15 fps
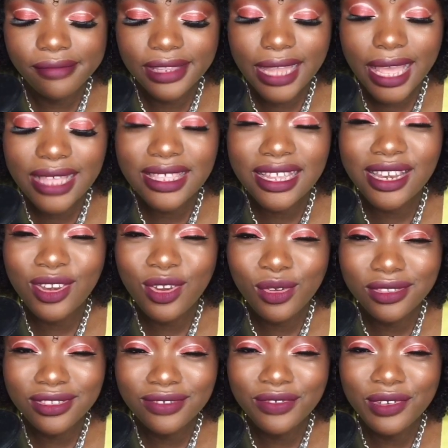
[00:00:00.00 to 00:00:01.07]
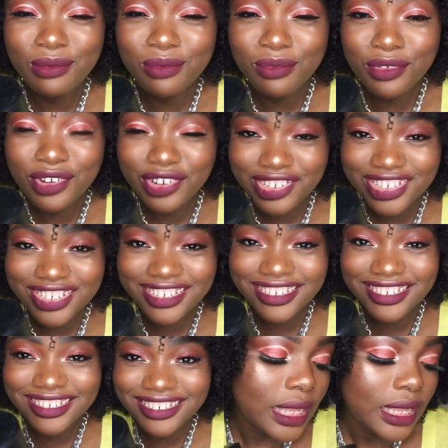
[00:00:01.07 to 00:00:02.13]
that's a lot for a brush
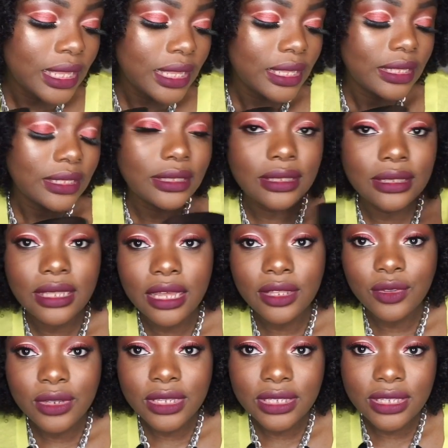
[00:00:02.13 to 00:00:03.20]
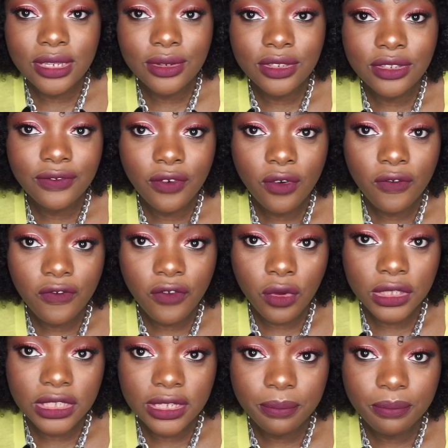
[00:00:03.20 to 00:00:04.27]
they are doing sales for
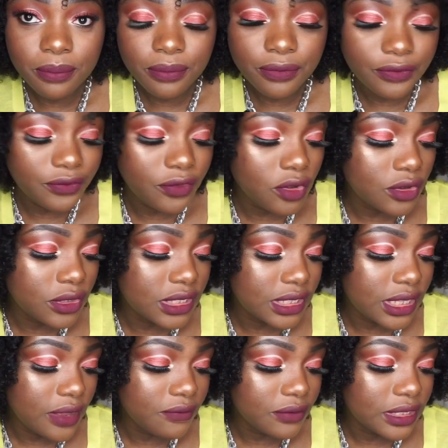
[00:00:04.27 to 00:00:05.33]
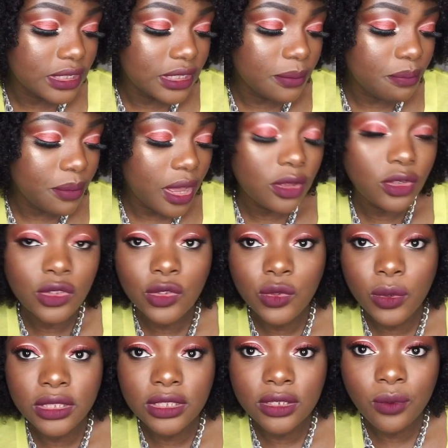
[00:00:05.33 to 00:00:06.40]
40 for 70 pounds
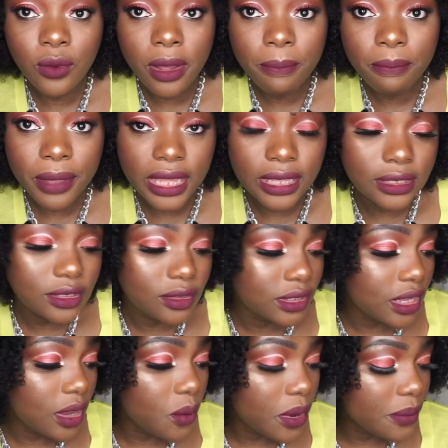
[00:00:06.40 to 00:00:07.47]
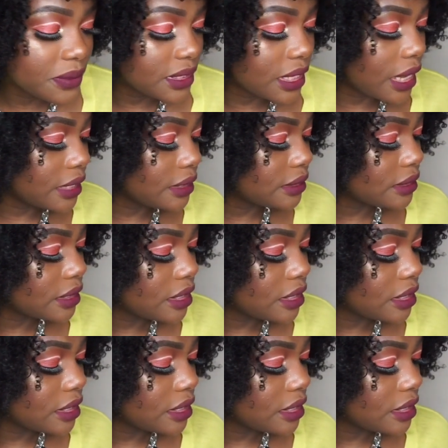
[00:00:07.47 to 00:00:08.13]
21 pence on their website